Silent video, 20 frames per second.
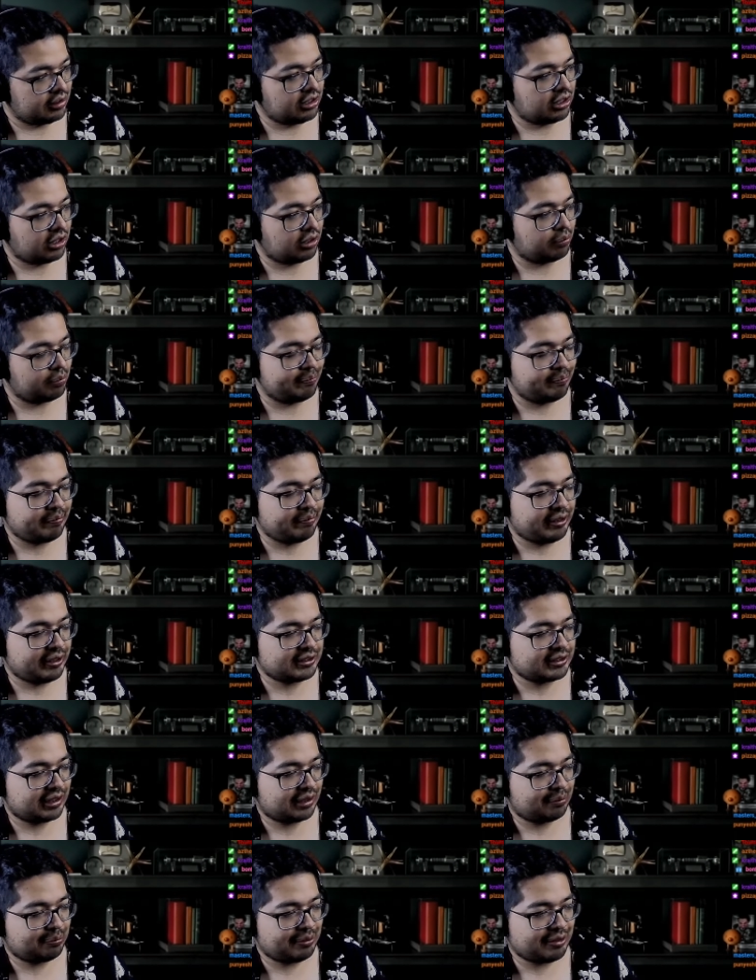No,
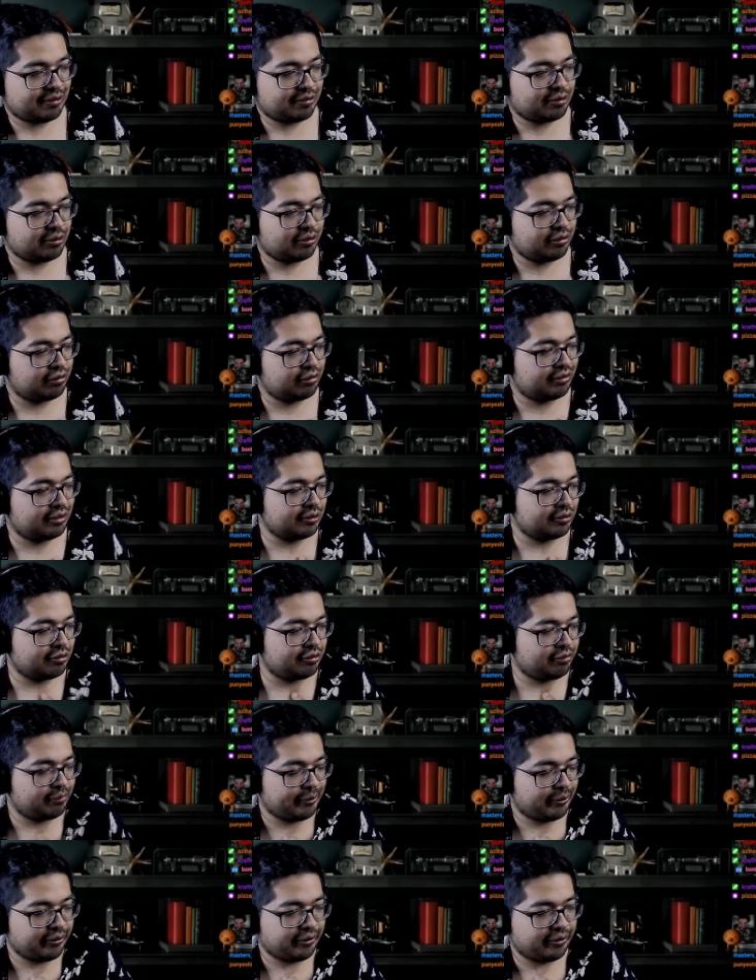Mock Thing, please don't
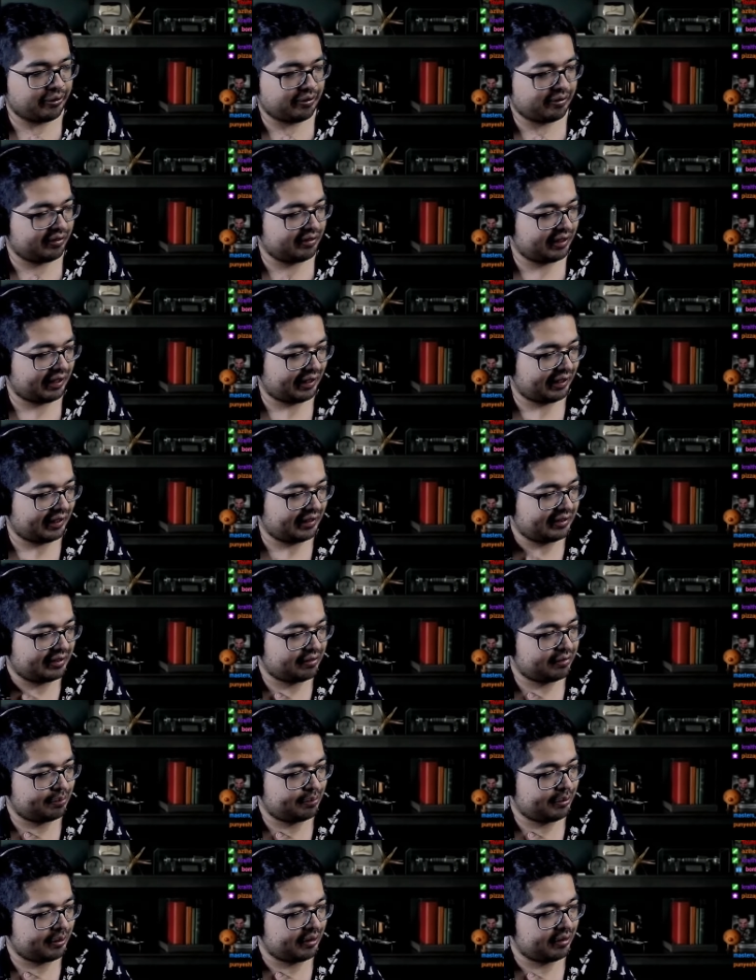spoil. Like,
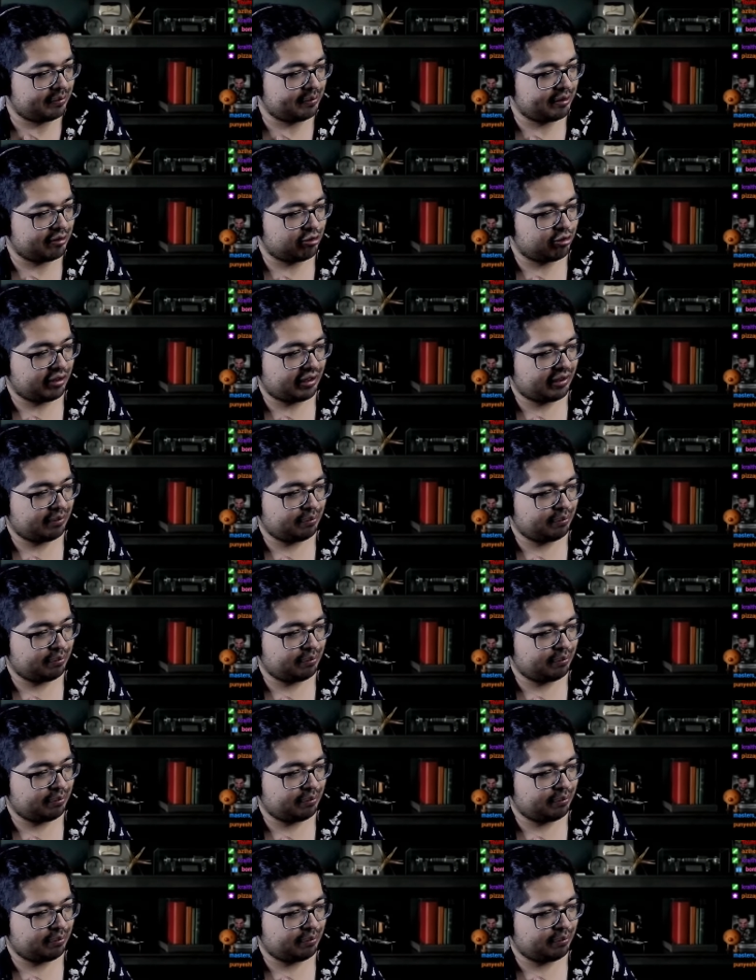that's probably the best way